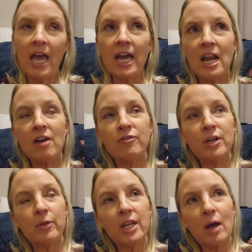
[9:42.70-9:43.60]
And I
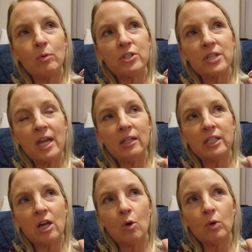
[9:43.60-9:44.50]
feel that I will sail
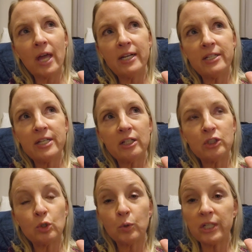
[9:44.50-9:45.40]
into old lady
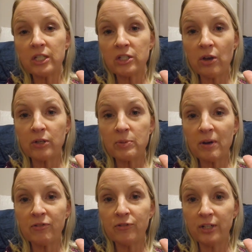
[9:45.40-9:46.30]
territory as long as
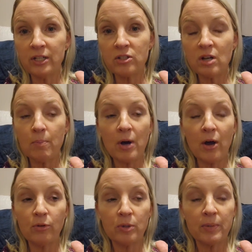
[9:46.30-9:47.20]
my foot is not
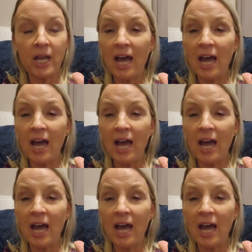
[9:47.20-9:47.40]
bothering me.